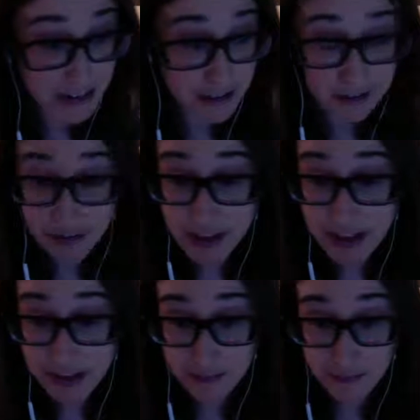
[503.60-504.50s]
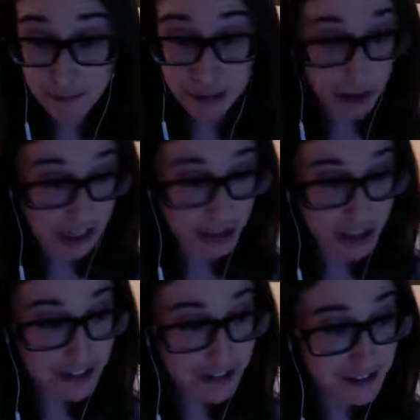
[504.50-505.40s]
the
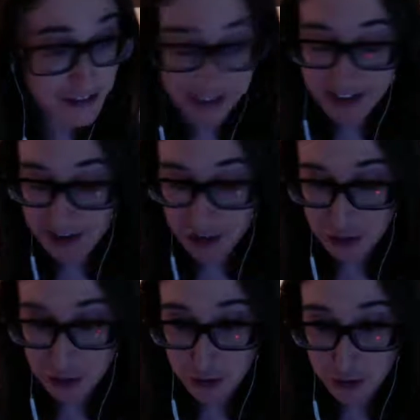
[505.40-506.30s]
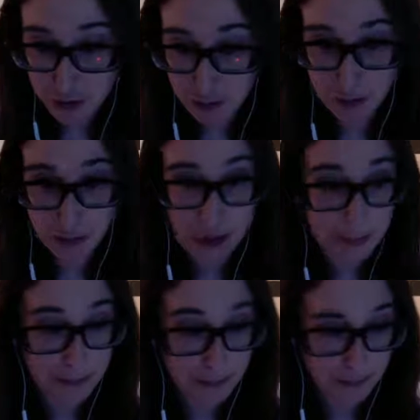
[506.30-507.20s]
injections, his
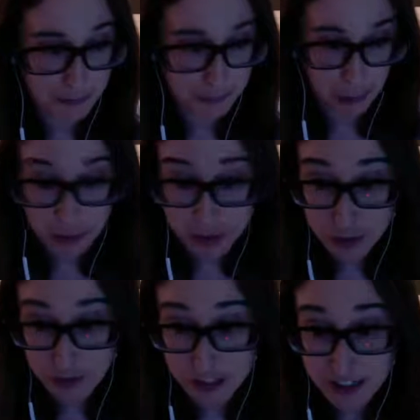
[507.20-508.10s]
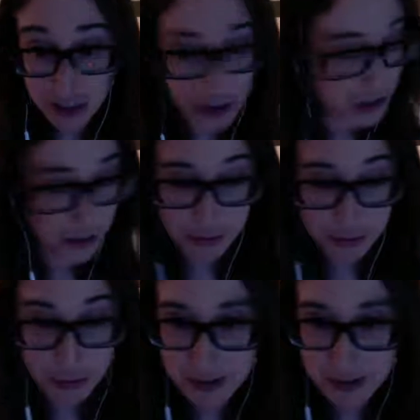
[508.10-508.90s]
personal physician who was,